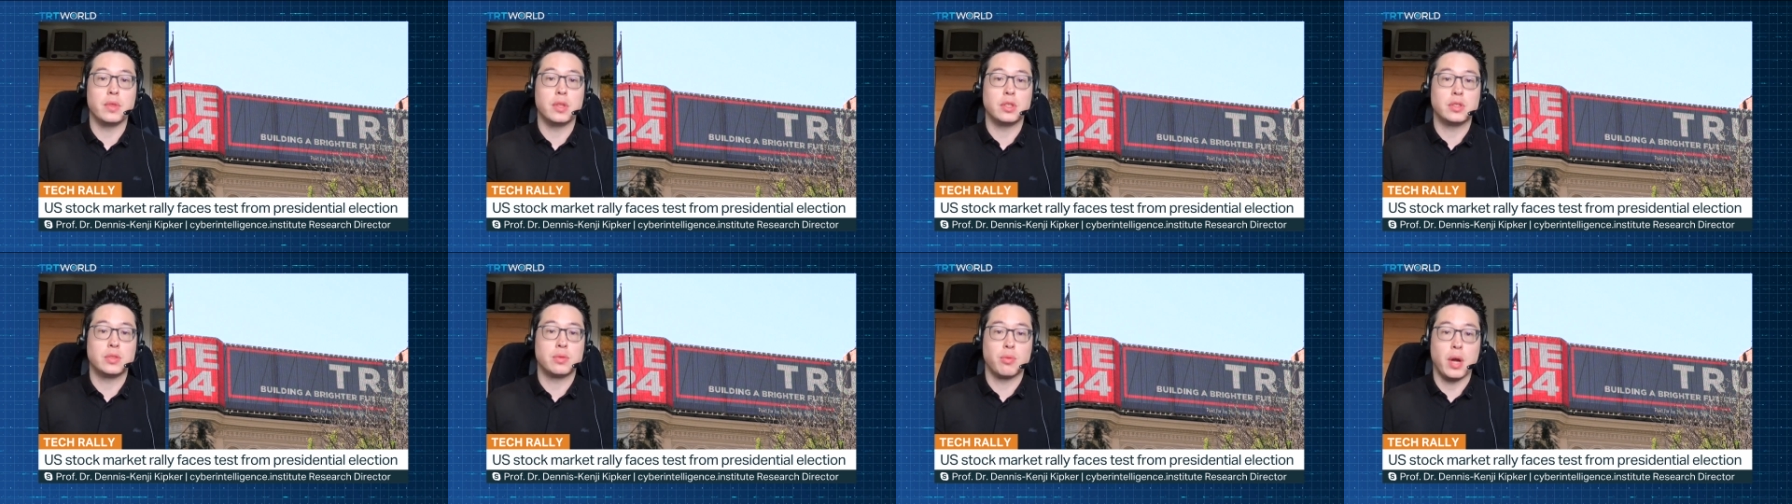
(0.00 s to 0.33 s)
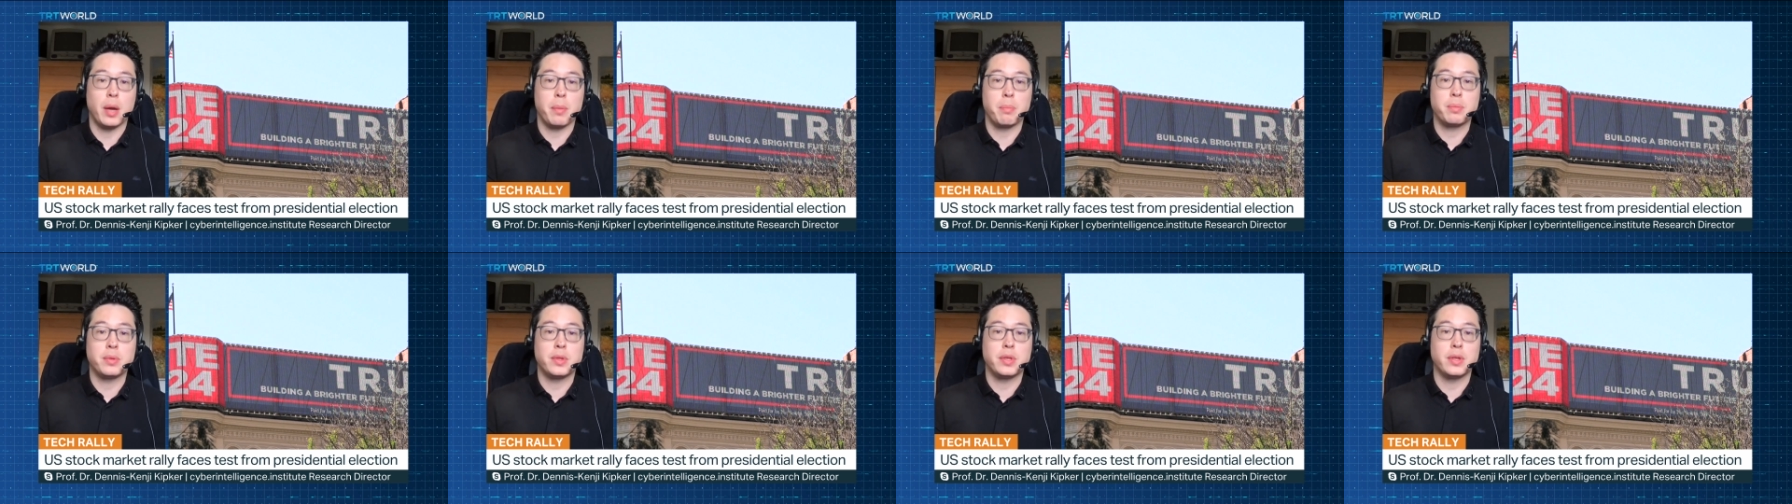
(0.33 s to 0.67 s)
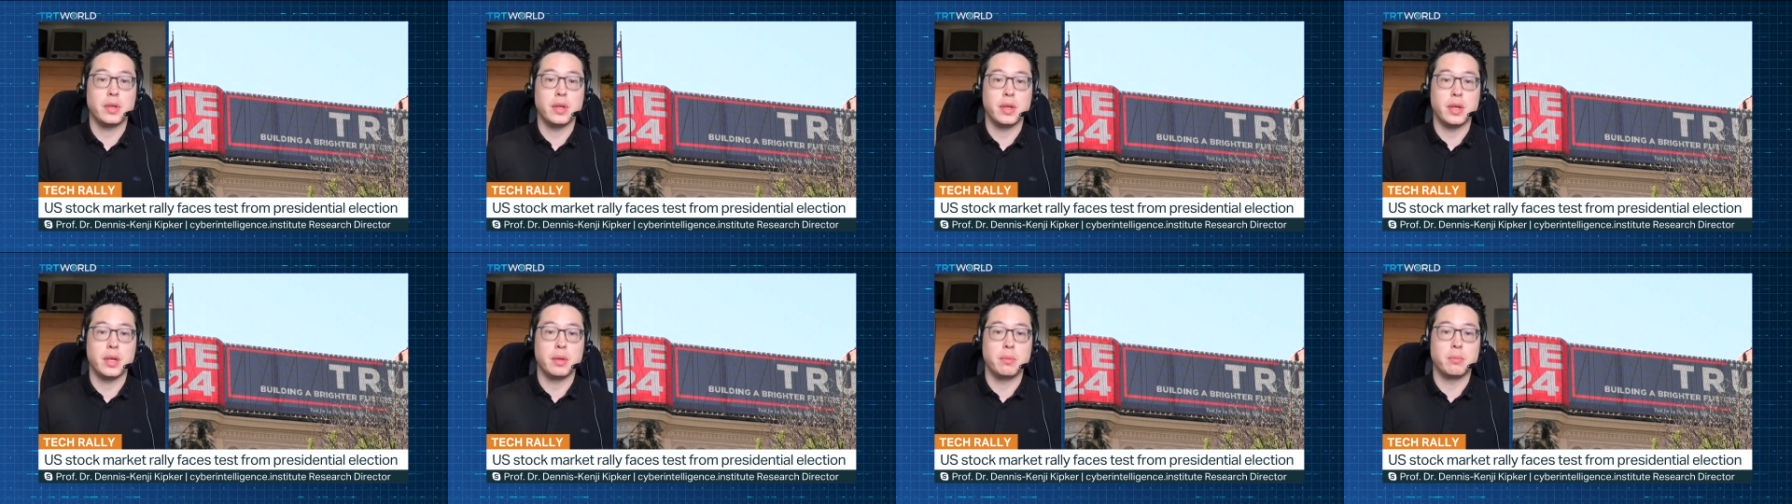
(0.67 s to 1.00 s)

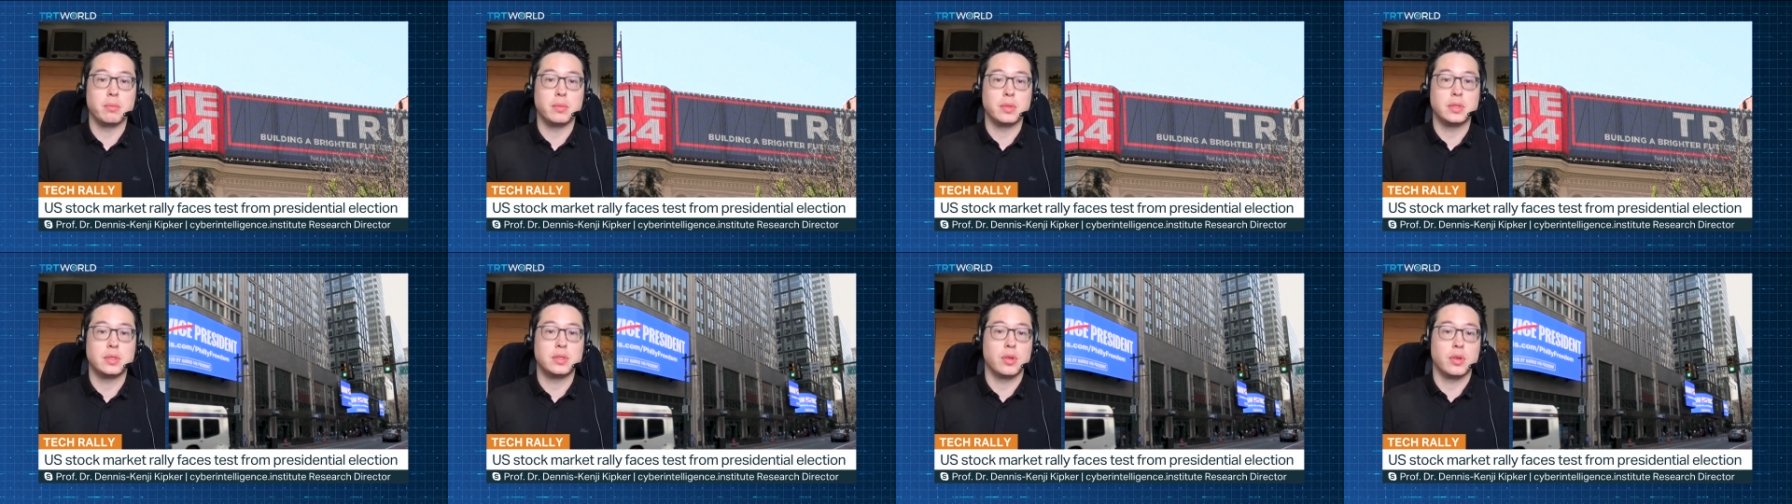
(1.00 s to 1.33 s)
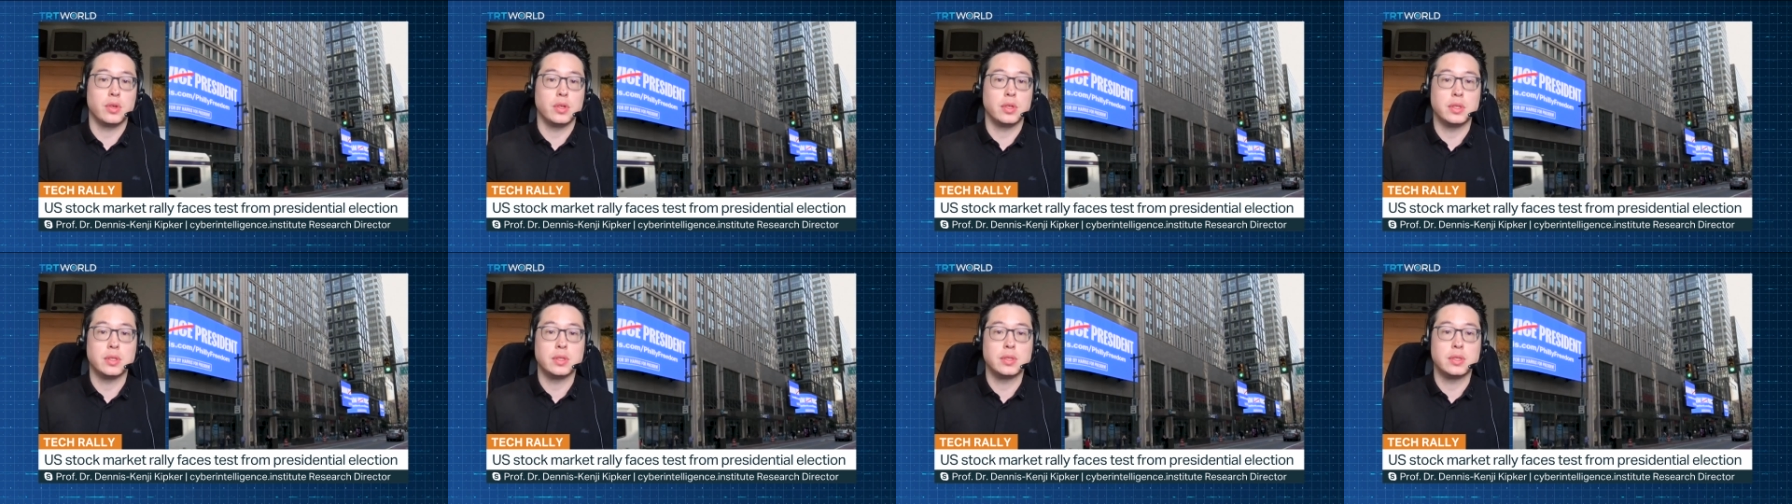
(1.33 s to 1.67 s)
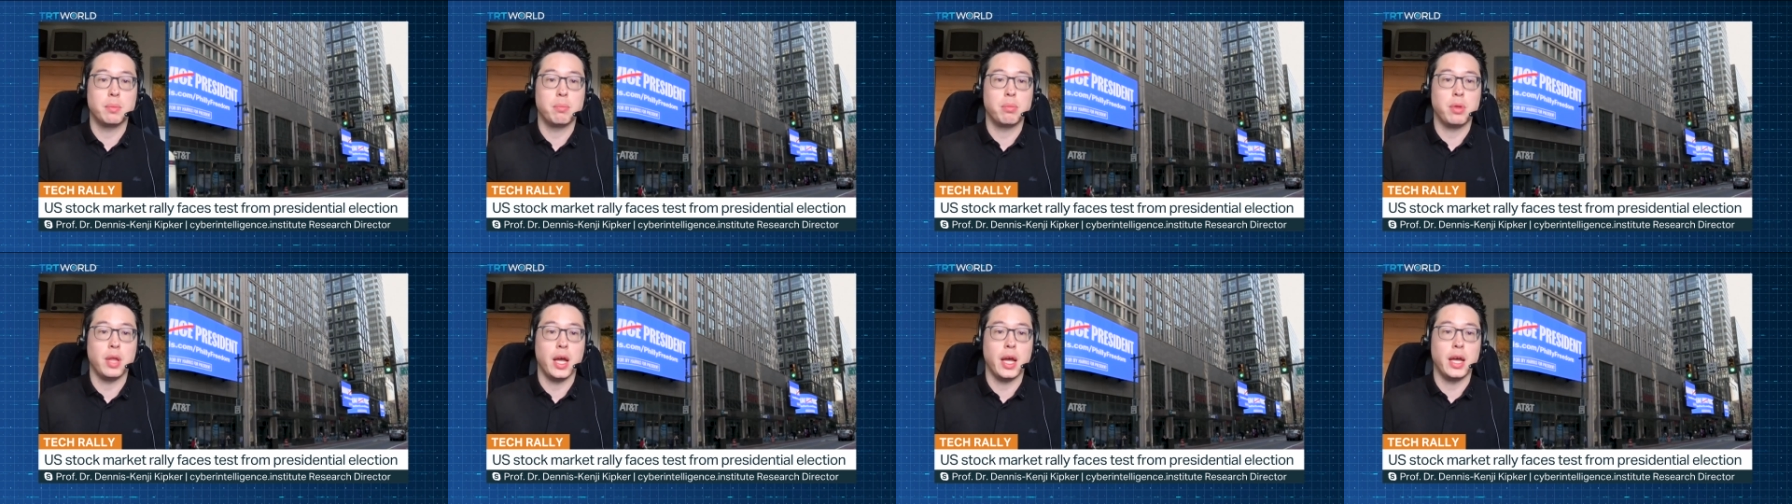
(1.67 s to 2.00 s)
disrupt certain
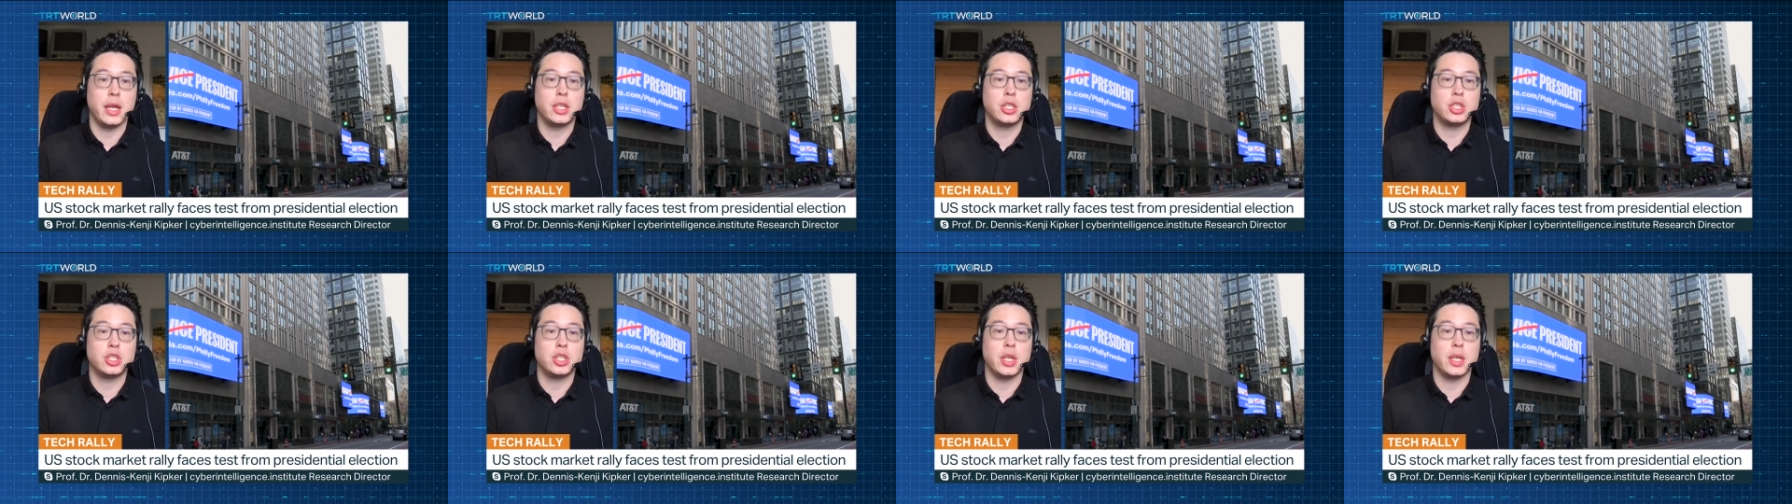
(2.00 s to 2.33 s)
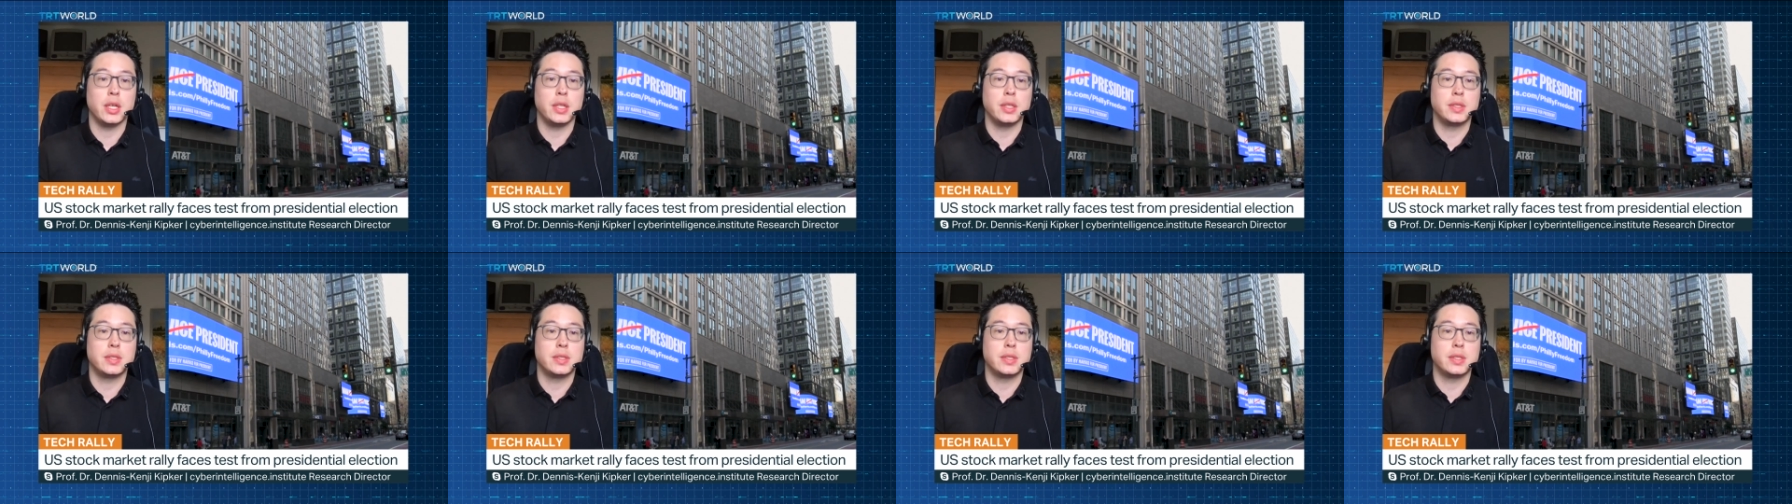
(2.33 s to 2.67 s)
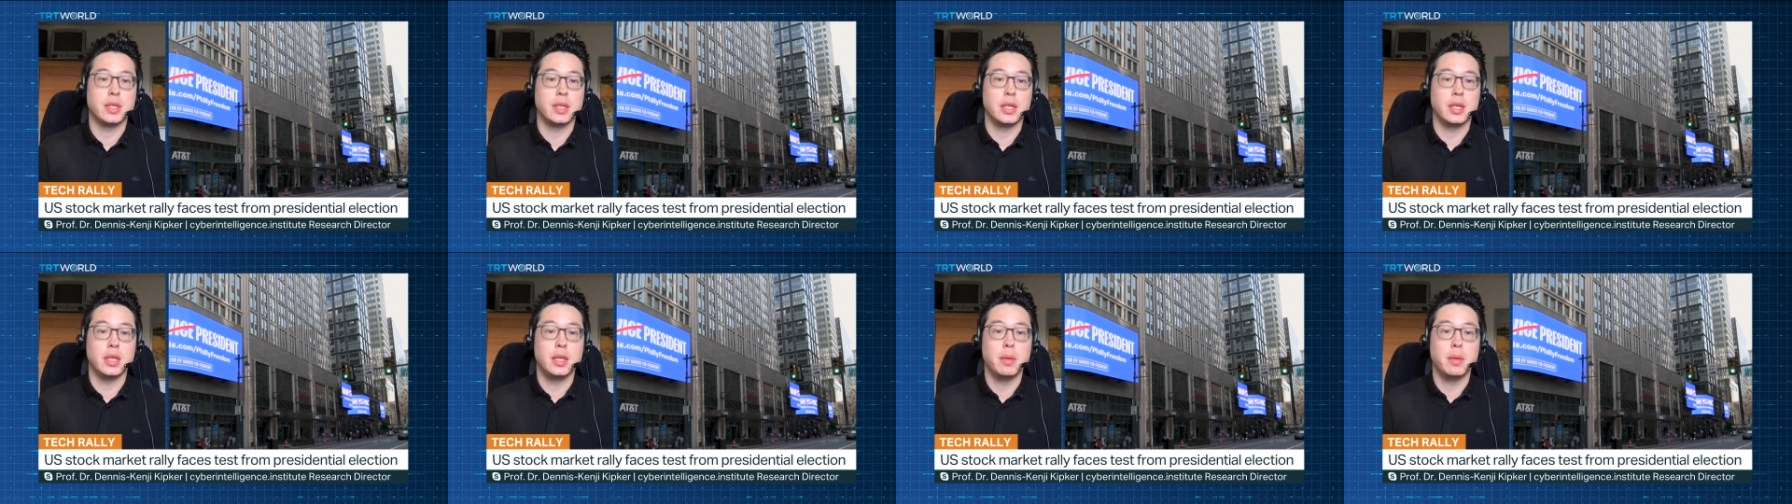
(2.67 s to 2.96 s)
supply chains,